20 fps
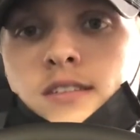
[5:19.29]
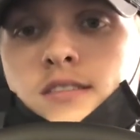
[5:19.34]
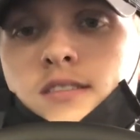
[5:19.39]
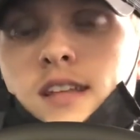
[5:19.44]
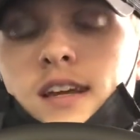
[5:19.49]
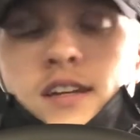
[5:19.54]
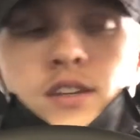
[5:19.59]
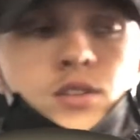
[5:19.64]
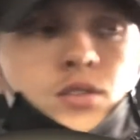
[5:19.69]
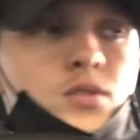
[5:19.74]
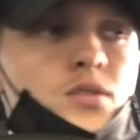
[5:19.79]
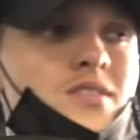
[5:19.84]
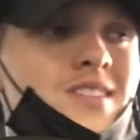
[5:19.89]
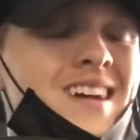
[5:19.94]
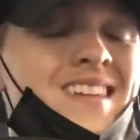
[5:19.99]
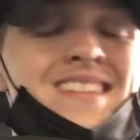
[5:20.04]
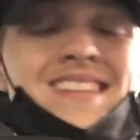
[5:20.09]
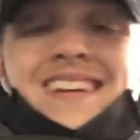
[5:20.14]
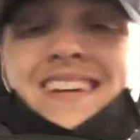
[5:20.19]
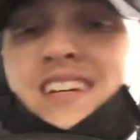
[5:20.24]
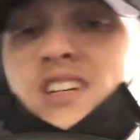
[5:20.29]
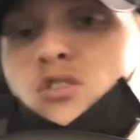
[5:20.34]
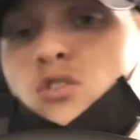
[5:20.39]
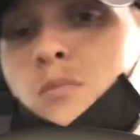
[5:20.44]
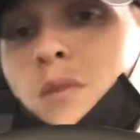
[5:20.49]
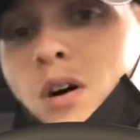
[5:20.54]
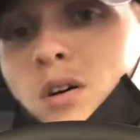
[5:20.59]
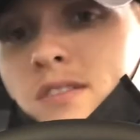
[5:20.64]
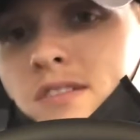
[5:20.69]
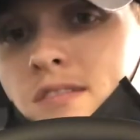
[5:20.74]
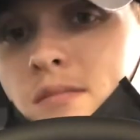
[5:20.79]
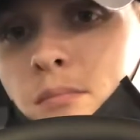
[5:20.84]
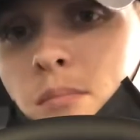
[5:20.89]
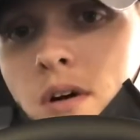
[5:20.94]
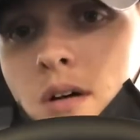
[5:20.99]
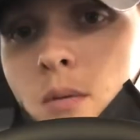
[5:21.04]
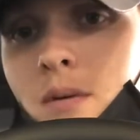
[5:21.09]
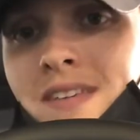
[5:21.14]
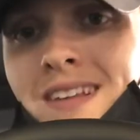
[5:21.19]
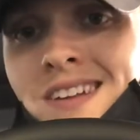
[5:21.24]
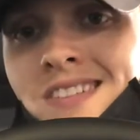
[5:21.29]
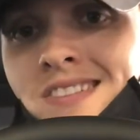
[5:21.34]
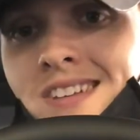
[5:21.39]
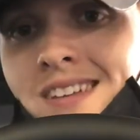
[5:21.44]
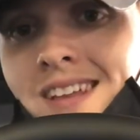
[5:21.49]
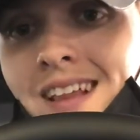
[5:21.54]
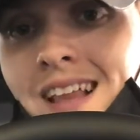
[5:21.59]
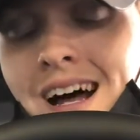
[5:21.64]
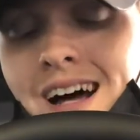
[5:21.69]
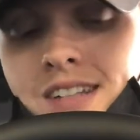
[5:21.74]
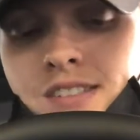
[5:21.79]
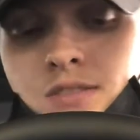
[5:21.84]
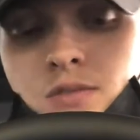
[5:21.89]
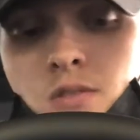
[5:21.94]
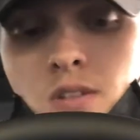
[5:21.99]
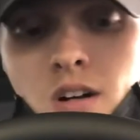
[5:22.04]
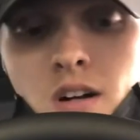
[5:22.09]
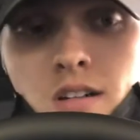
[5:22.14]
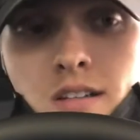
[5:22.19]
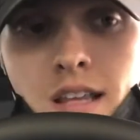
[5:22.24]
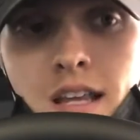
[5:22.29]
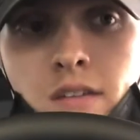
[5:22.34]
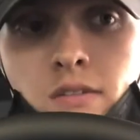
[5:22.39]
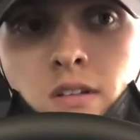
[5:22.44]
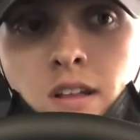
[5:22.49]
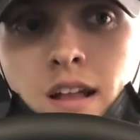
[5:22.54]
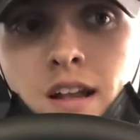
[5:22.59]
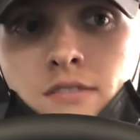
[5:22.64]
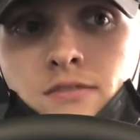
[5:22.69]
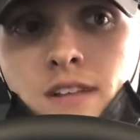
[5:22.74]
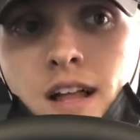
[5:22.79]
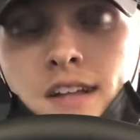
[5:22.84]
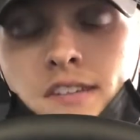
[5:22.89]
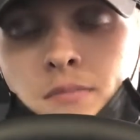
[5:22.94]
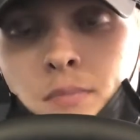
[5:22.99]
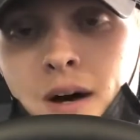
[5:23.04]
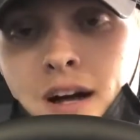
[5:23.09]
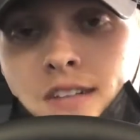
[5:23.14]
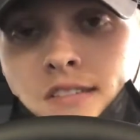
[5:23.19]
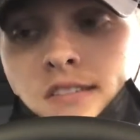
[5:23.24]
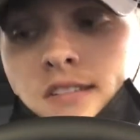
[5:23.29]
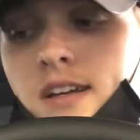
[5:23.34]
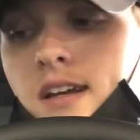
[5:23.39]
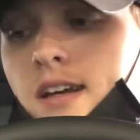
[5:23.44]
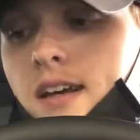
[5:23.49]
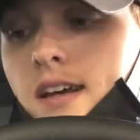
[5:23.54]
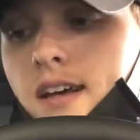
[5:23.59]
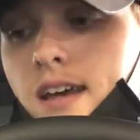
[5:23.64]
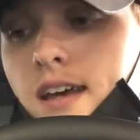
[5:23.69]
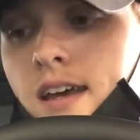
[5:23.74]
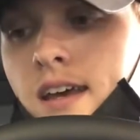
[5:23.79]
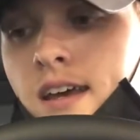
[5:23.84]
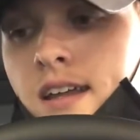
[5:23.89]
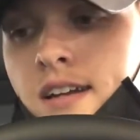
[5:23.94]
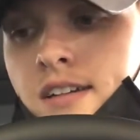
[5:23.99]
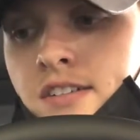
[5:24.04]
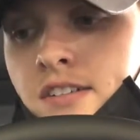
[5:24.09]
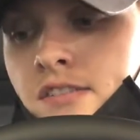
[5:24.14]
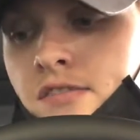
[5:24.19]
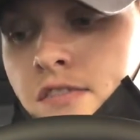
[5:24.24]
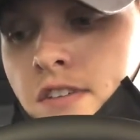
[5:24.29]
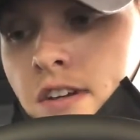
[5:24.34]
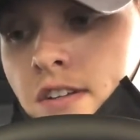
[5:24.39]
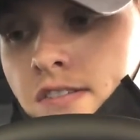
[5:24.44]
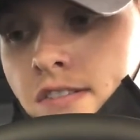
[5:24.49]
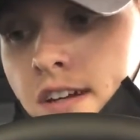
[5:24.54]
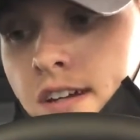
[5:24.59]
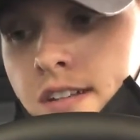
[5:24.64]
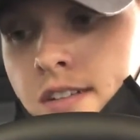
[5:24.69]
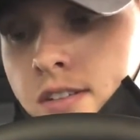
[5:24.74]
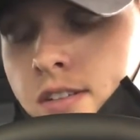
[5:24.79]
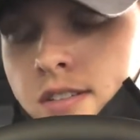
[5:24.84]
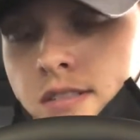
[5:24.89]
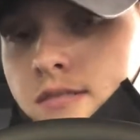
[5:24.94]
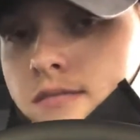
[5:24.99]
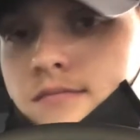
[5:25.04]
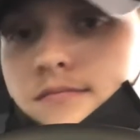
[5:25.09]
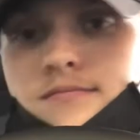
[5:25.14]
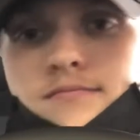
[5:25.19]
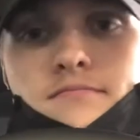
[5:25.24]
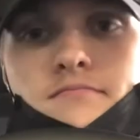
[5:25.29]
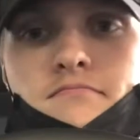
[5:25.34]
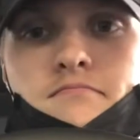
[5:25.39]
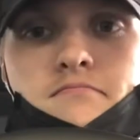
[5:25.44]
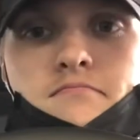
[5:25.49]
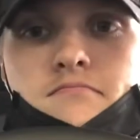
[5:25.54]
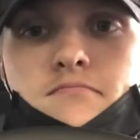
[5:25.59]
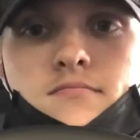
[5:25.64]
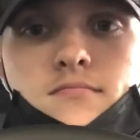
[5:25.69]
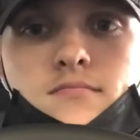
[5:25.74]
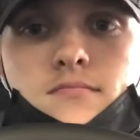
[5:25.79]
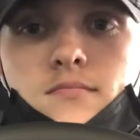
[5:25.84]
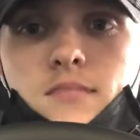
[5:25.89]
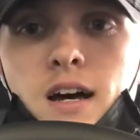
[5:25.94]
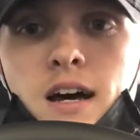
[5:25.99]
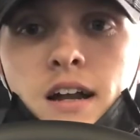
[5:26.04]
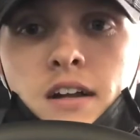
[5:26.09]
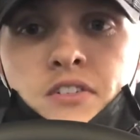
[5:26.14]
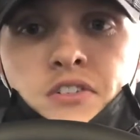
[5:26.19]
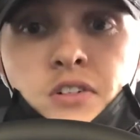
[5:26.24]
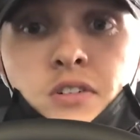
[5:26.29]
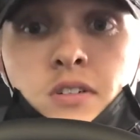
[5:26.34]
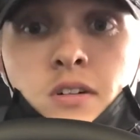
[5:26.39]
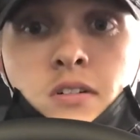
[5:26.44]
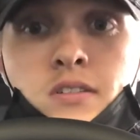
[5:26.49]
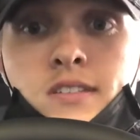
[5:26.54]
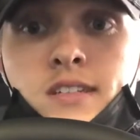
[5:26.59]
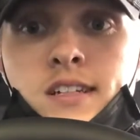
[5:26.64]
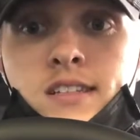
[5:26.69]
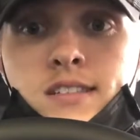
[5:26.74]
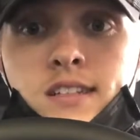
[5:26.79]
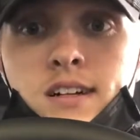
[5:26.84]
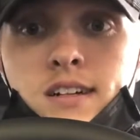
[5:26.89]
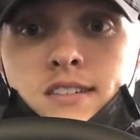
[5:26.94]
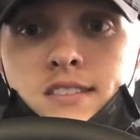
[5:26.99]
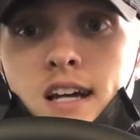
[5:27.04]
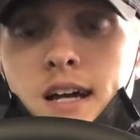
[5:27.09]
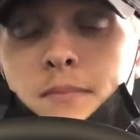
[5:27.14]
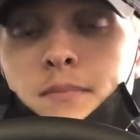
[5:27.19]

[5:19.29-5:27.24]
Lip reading: They use, I think, Kumos, but when they sit in the lot too long, they have a lot of flat spots, and it just feels like you're on a dirt road the entire time.